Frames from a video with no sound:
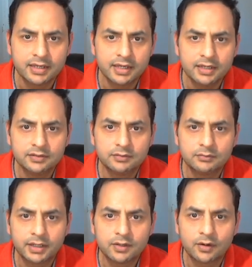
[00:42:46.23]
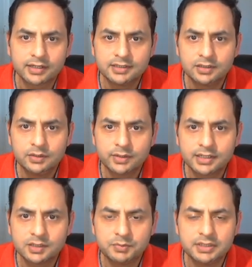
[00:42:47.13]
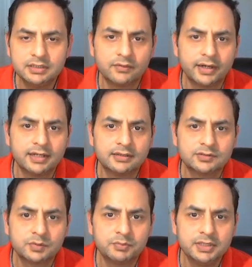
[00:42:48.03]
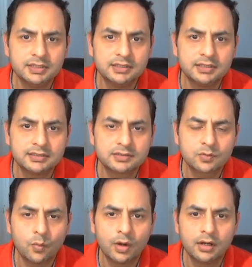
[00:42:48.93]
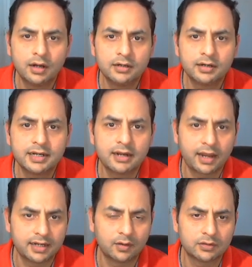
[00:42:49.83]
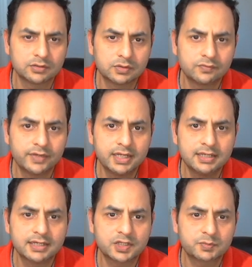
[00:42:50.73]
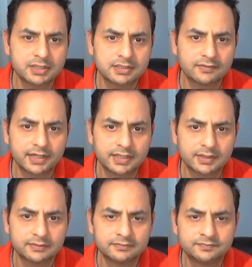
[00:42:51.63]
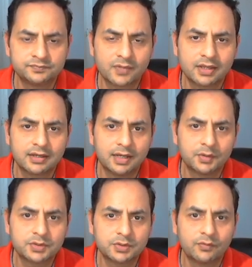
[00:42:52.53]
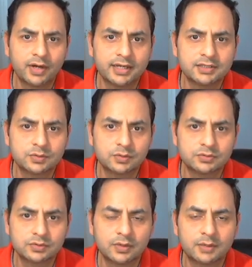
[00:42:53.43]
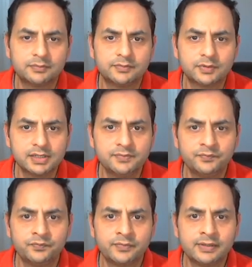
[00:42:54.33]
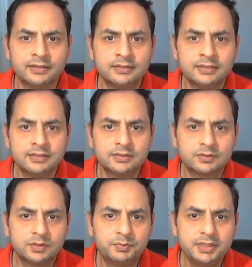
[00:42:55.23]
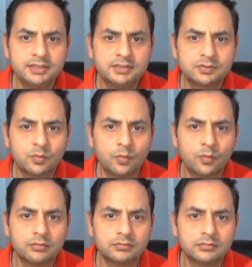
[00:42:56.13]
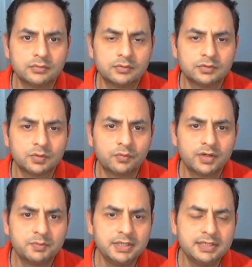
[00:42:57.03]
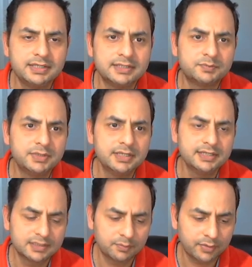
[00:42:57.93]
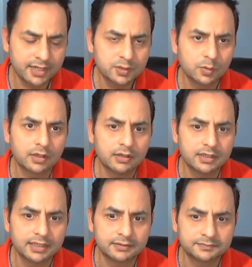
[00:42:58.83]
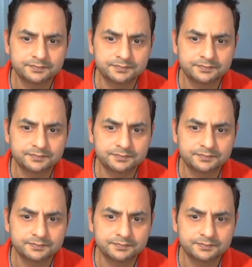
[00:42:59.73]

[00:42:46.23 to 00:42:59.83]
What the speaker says: And my God, and look at the PE, right? So PE is $109. So it's very expensive right now. I'm not sure why it's so up. Okay. So the PE is, so what PE is? PE is the price over earning.